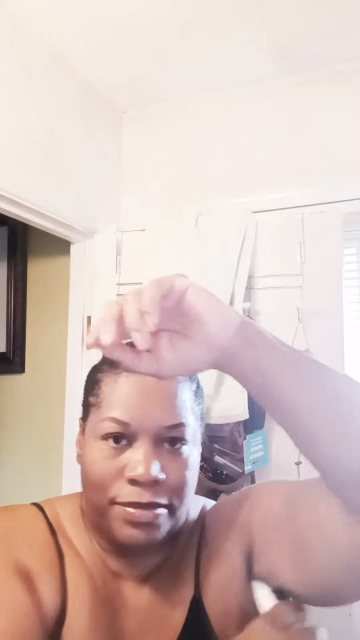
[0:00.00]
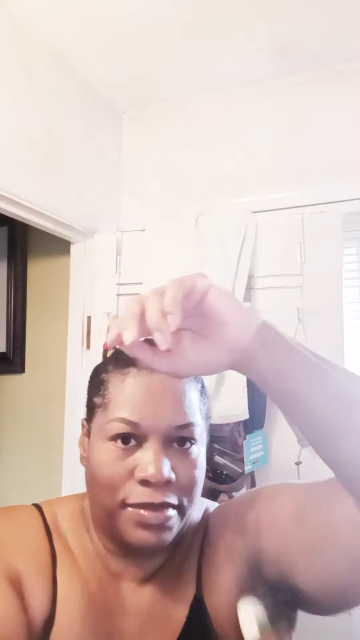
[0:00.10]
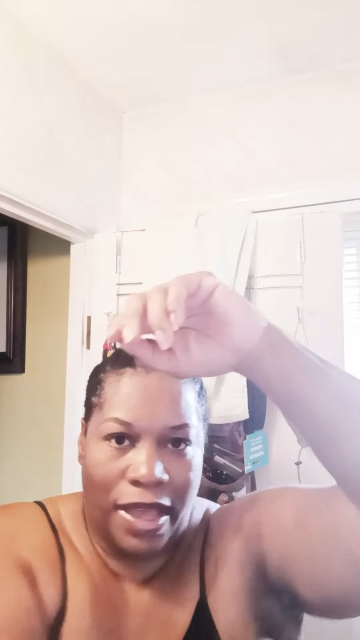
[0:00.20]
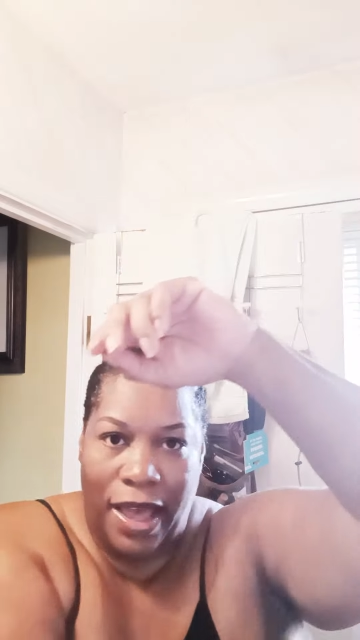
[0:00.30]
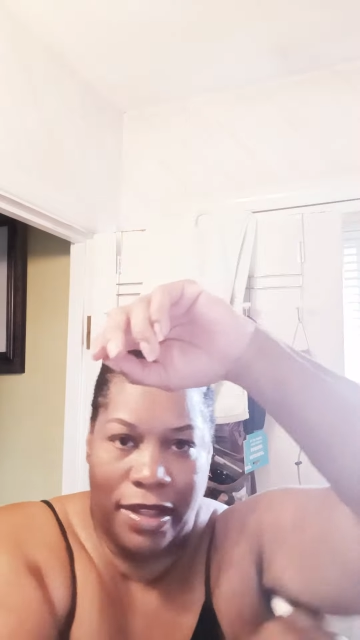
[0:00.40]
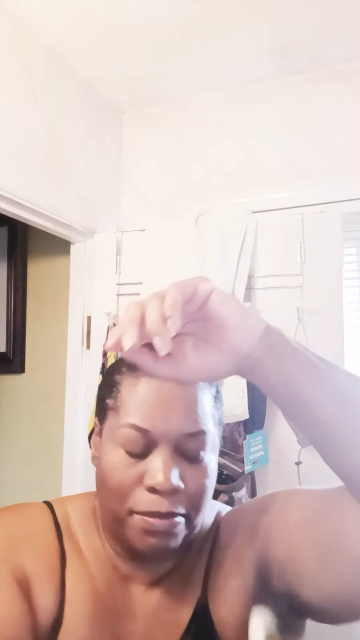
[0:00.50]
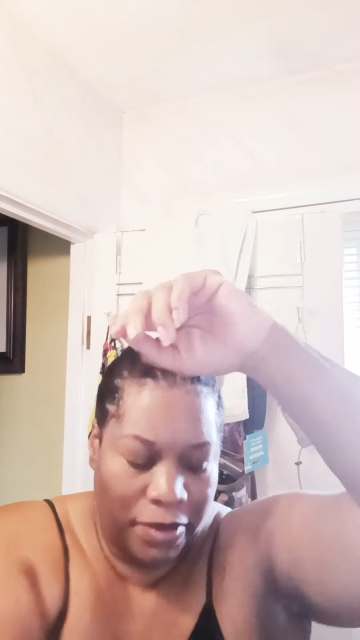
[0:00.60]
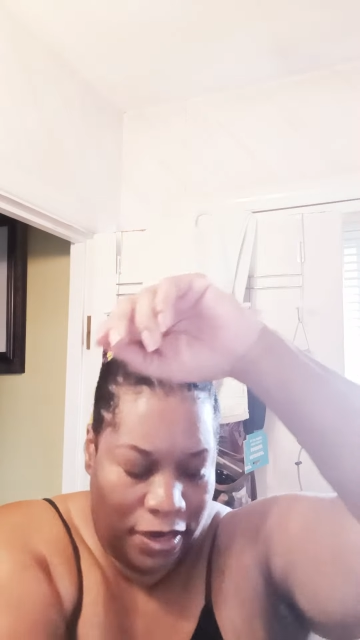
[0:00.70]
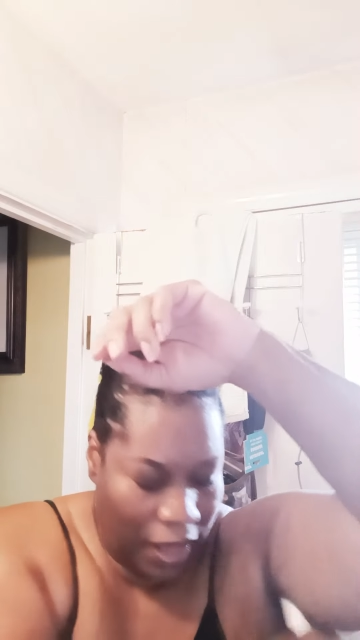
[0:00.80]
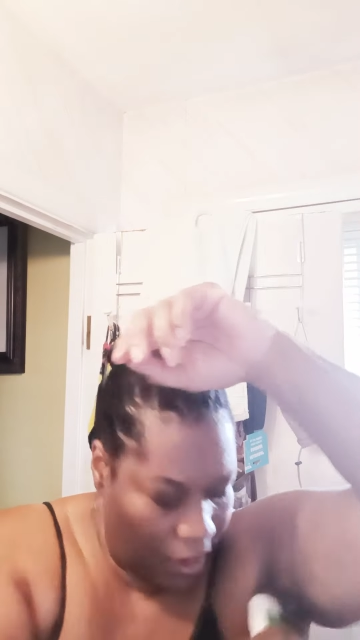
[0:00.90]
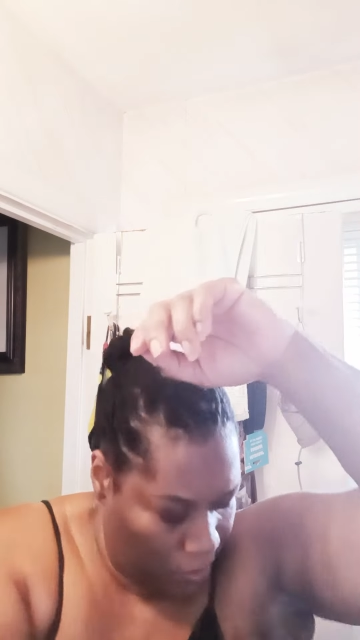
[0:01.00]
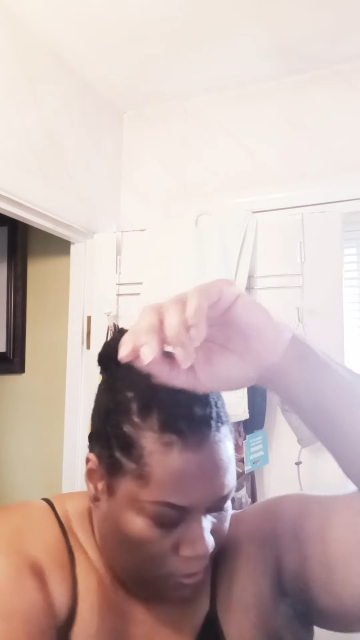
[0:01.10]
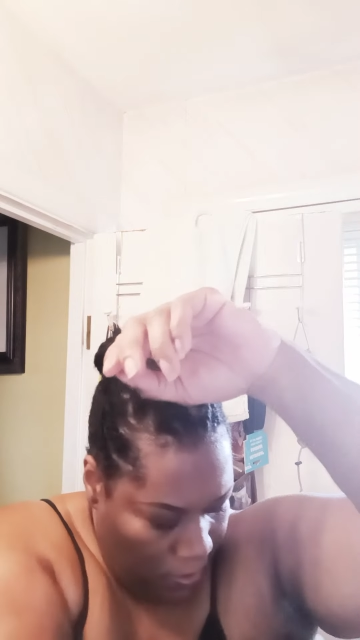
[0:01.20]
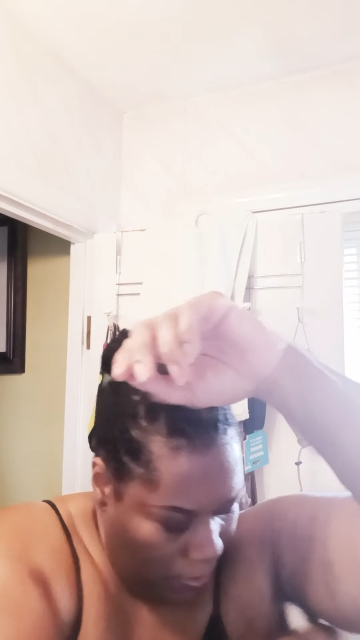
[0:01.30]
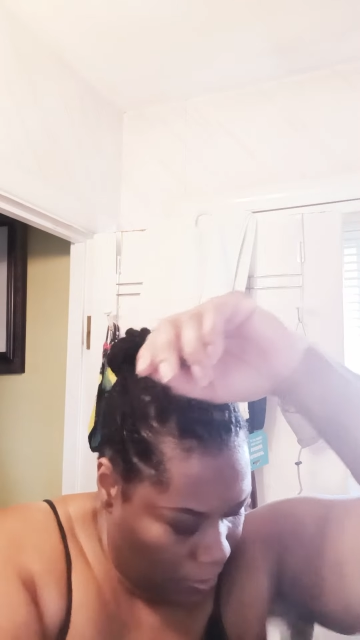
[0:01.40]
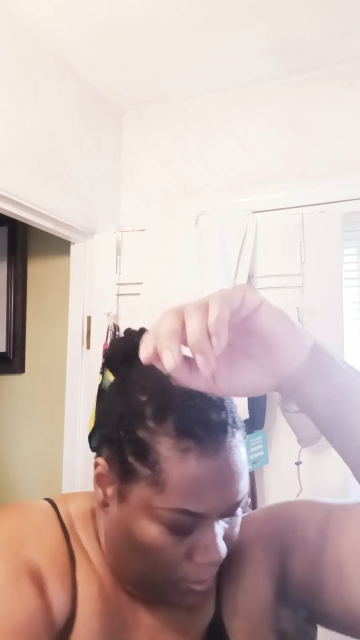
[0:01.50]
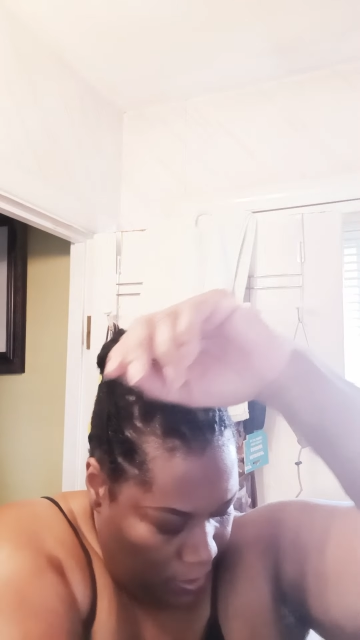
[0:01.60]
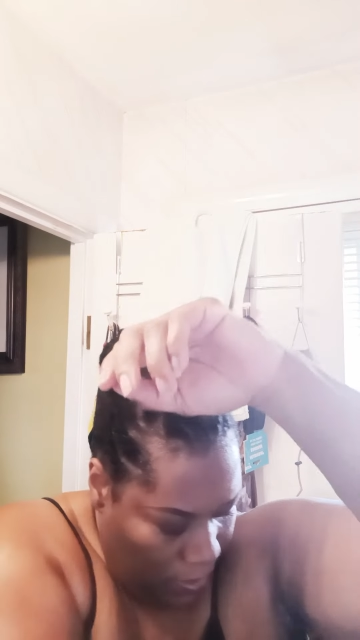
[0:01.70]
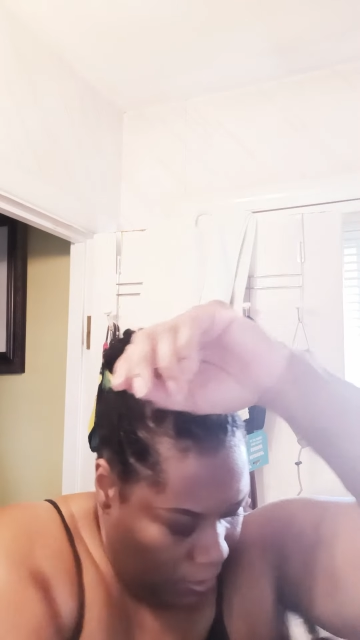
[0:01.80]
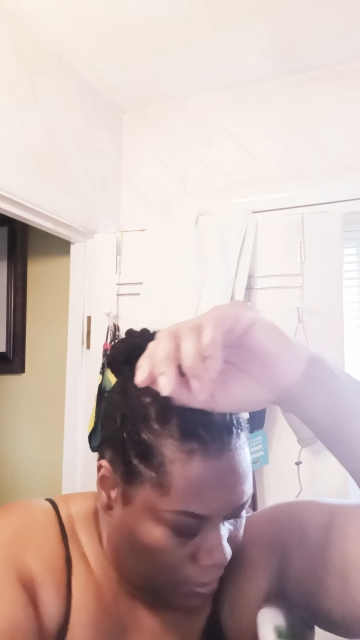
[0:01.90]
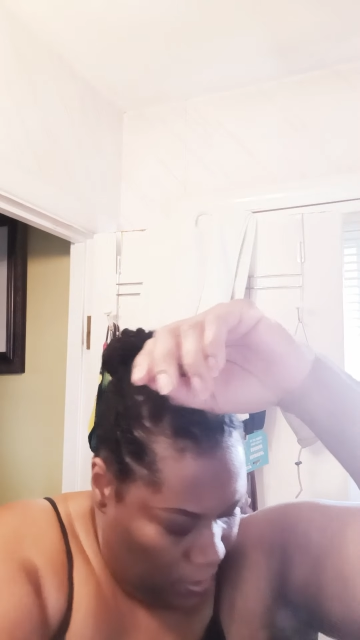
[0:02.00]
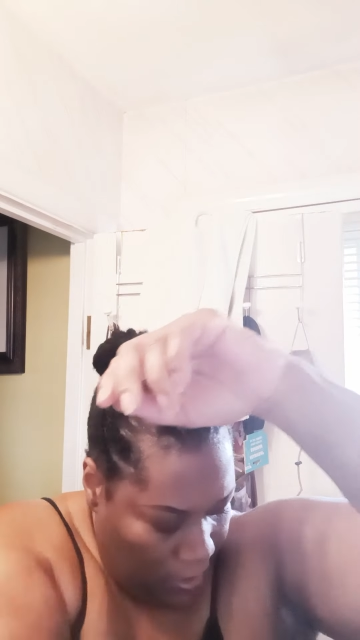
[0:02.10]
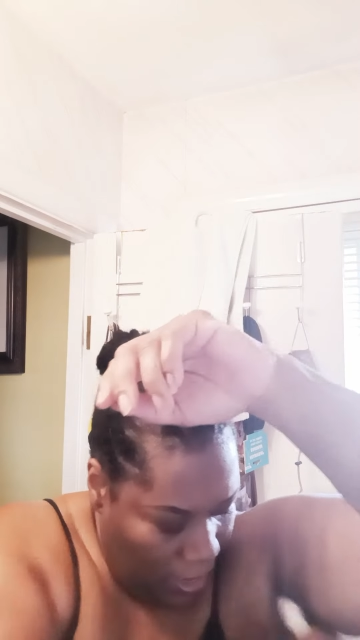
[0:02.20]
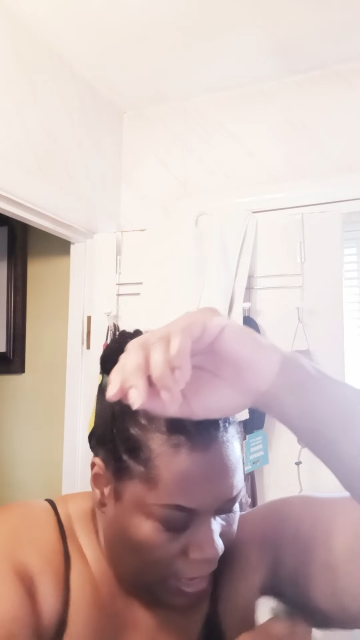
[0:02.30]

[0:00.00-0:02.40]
I have to put a lot on. I